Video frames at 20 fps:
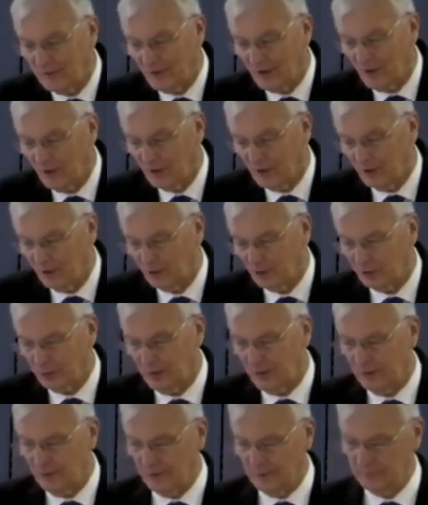
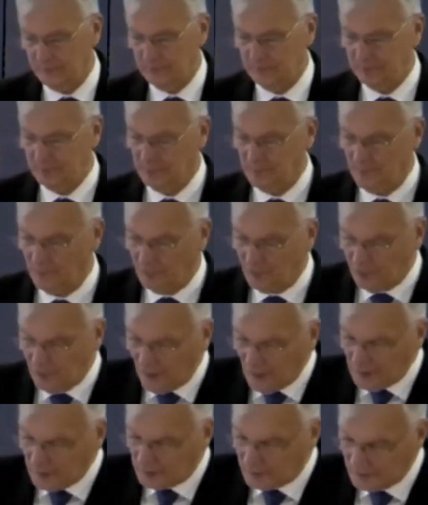Spirit
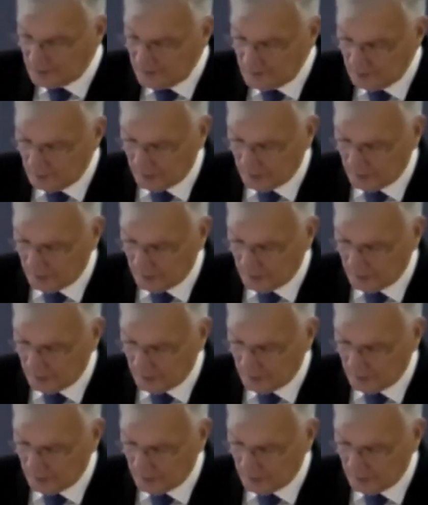sent by our